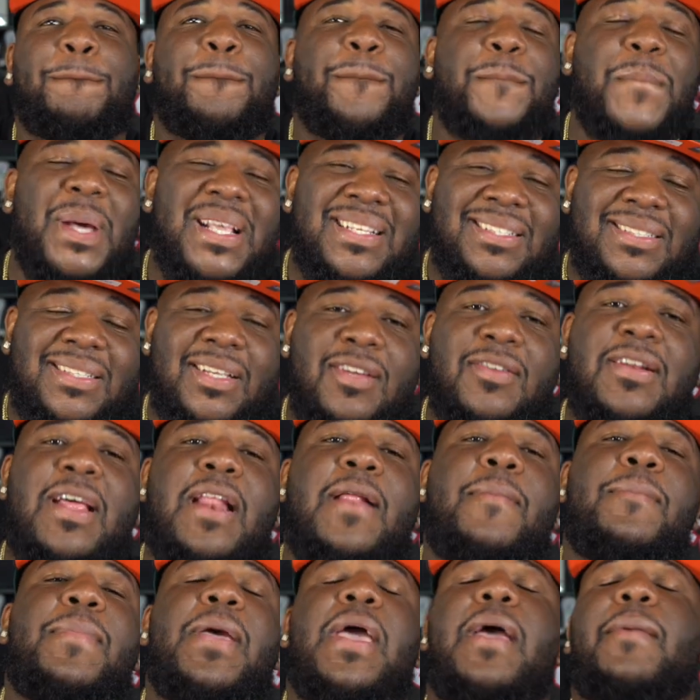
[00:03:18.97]
But still
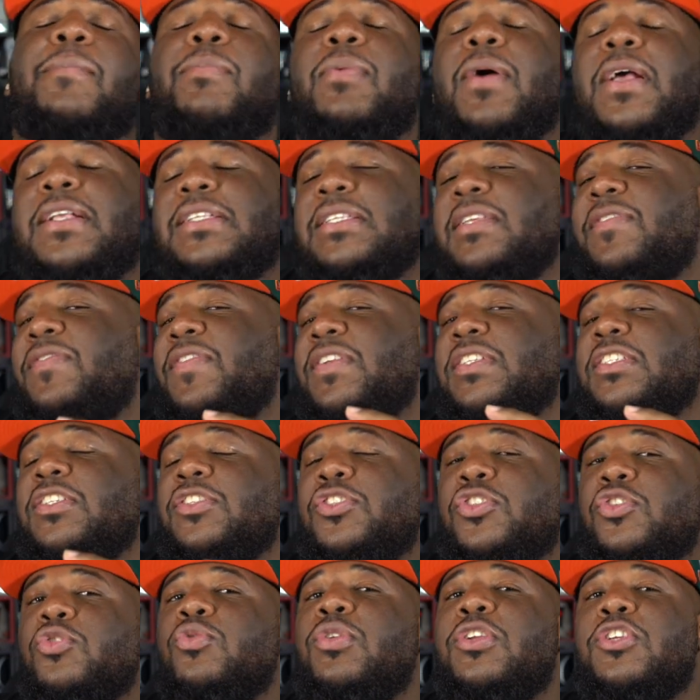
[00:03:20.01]
not a bad price if it's a
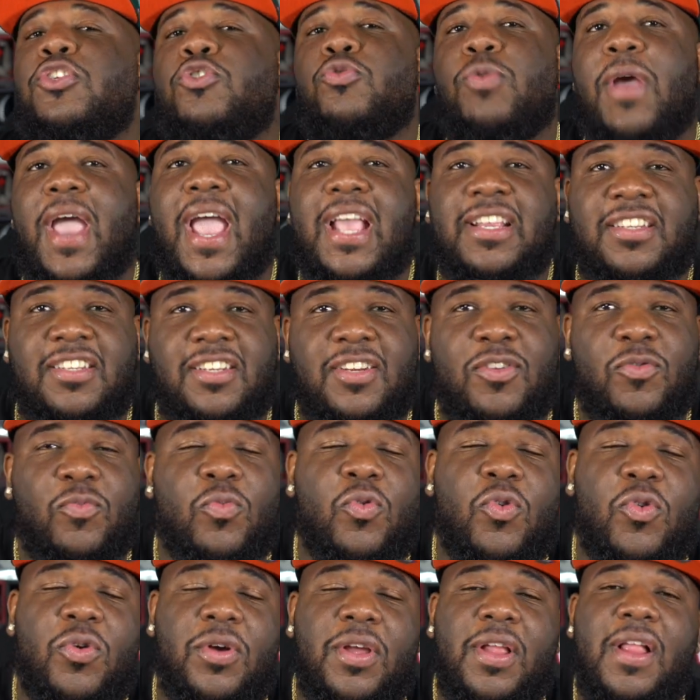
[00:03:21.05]
shoe that you actually
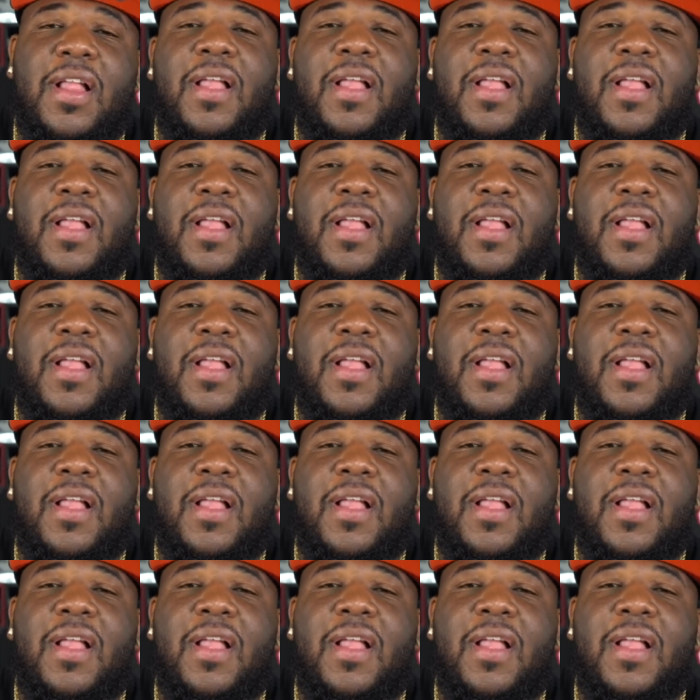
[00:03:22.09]
want.